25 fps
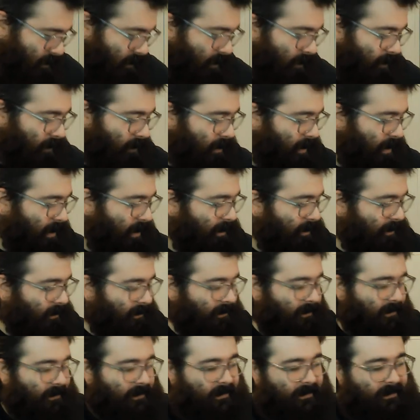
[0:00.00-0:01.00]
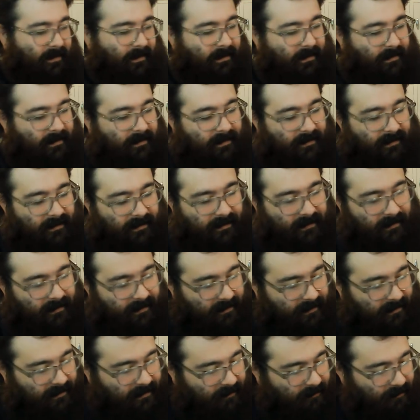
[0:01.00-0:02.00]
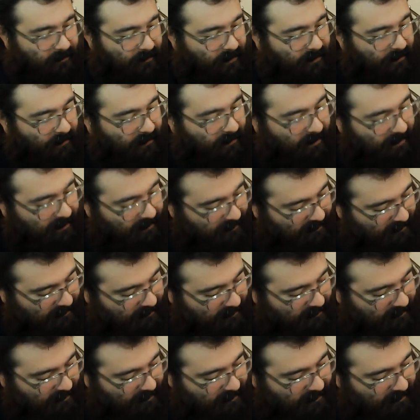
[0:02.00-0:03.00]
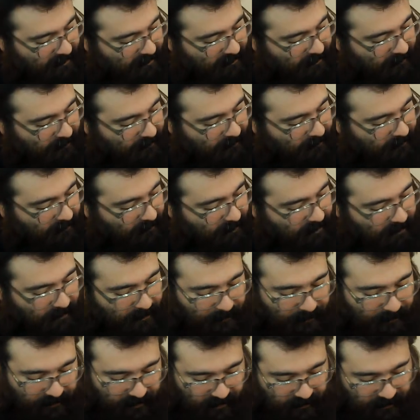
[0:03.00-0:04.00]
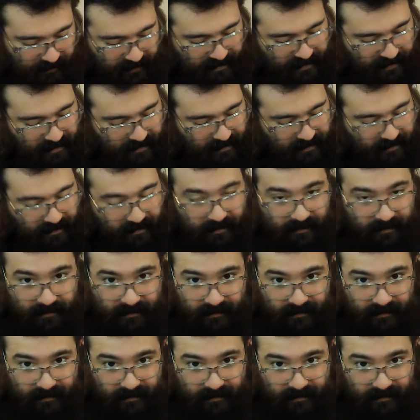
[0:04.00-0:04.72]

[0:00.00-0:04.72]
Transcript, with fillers: Alright. Put the volume up a little bit here.